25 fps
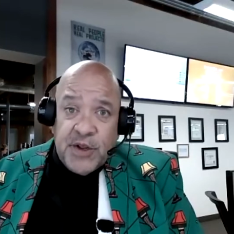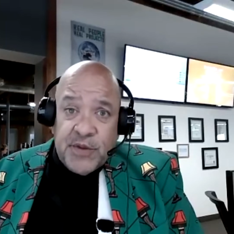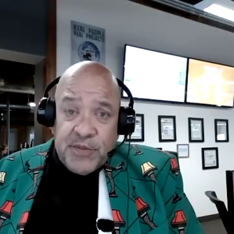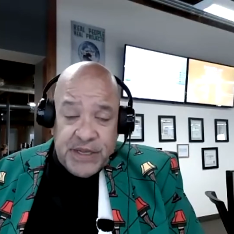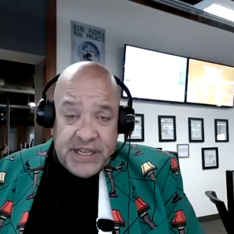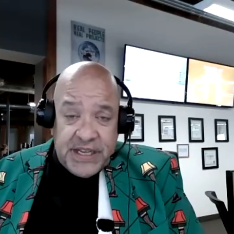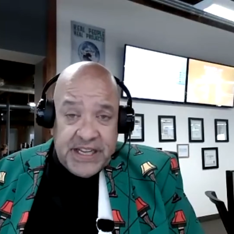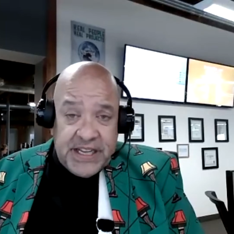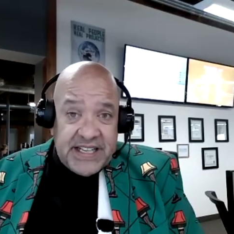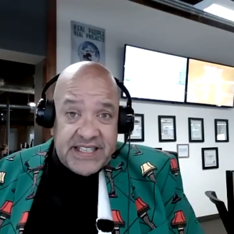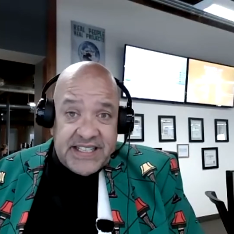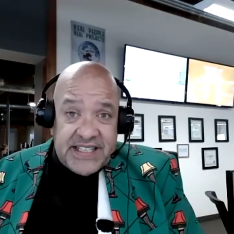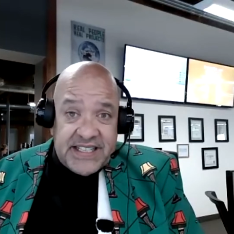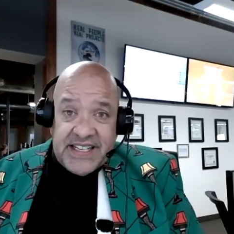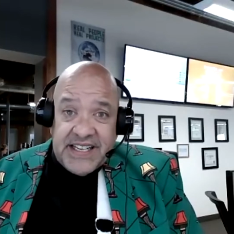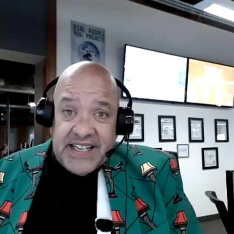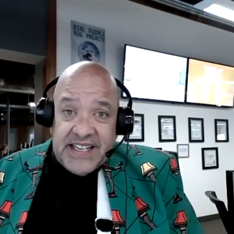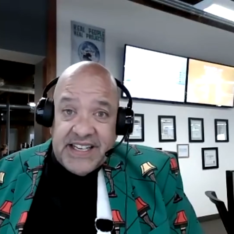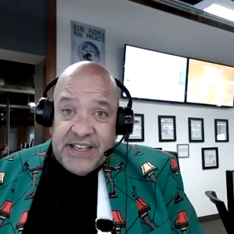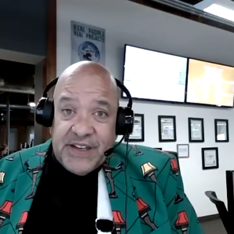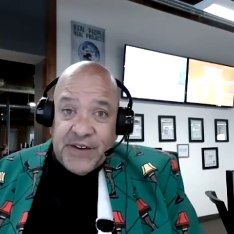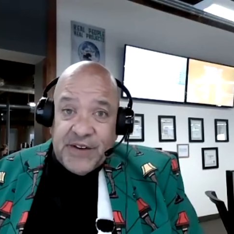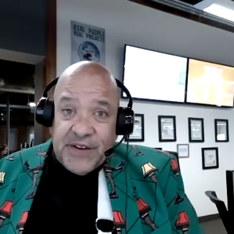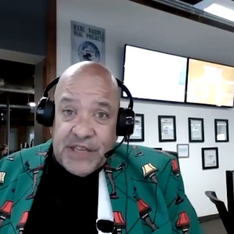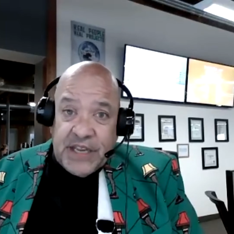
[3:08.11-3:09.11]
because
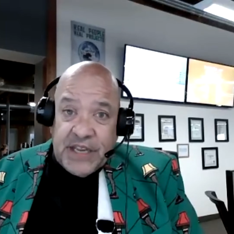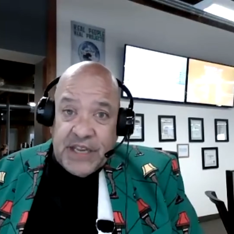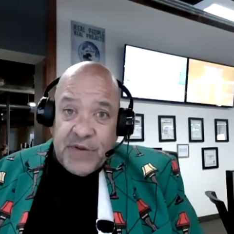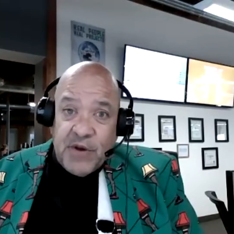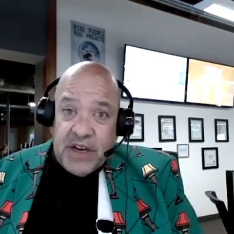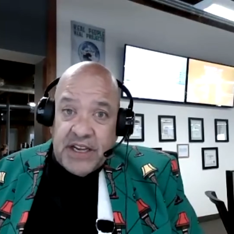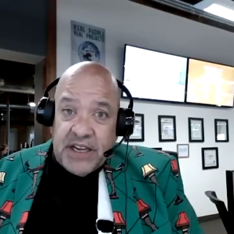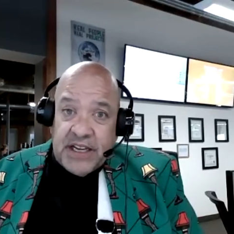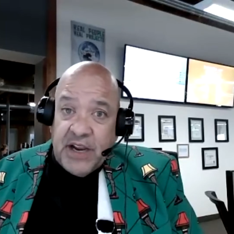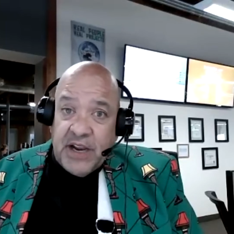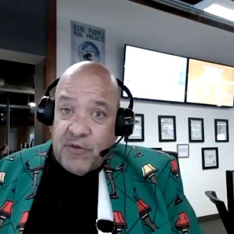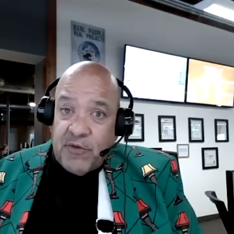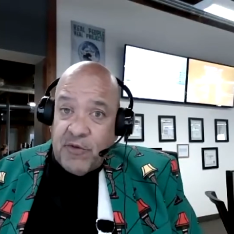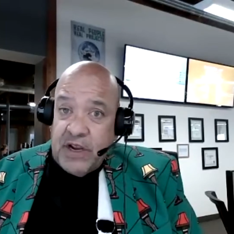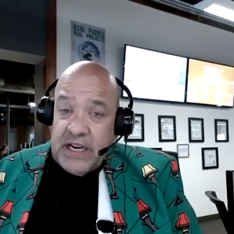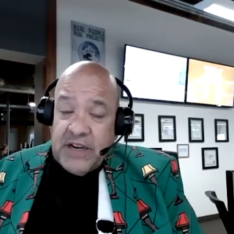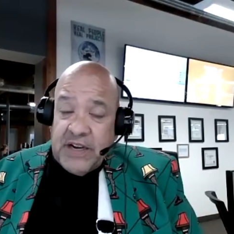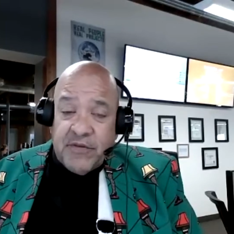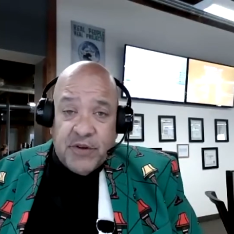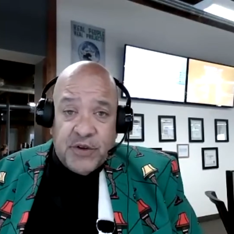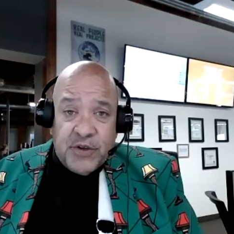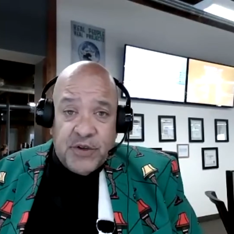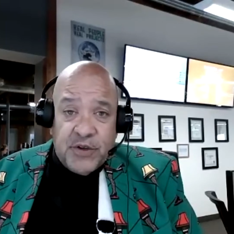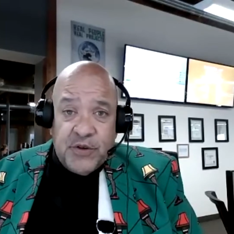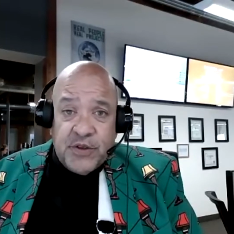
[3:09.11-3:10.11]
they want to get ready
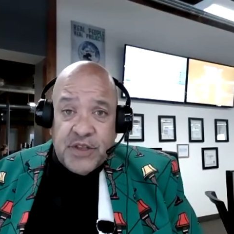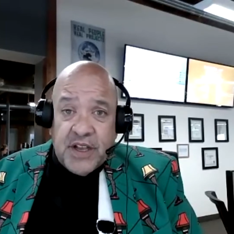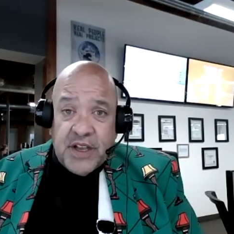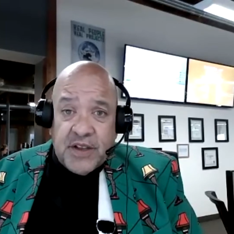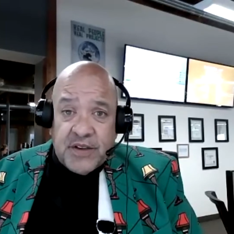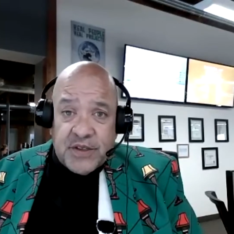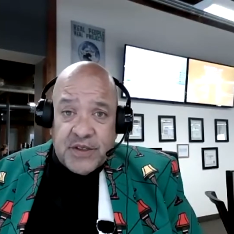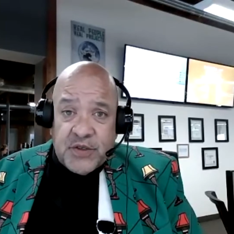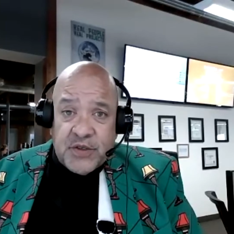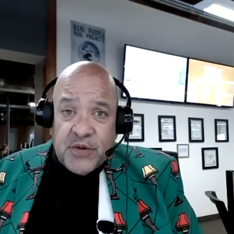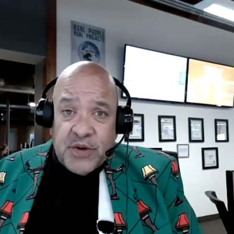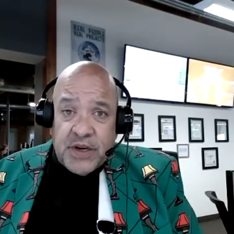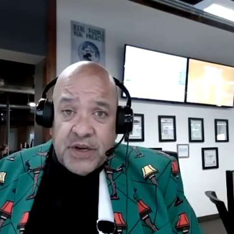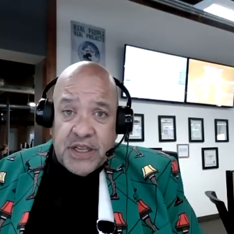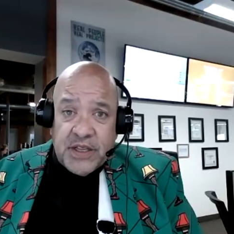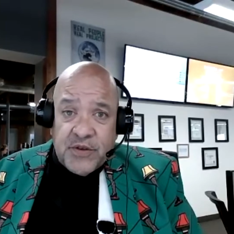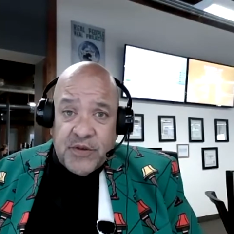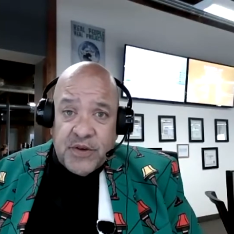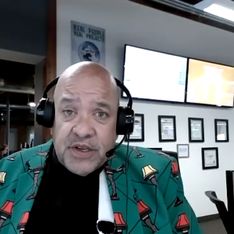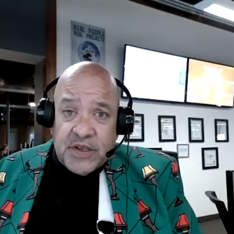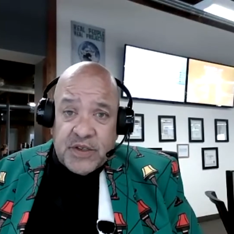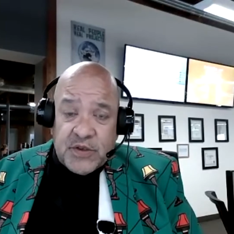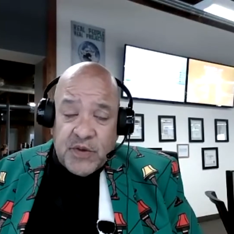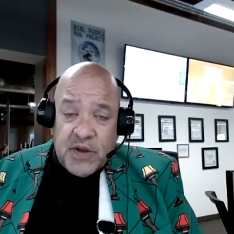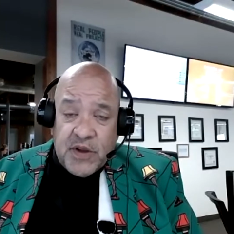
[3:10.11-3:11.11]
for
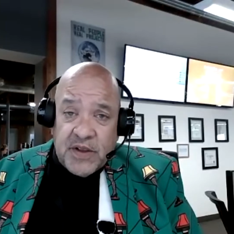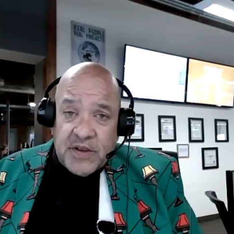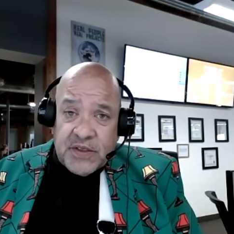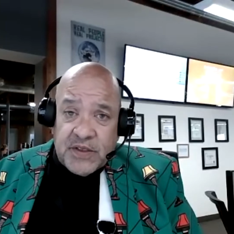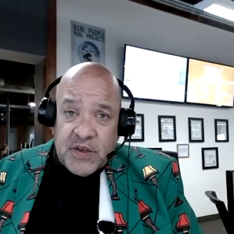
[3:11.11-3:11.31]
2023 as well.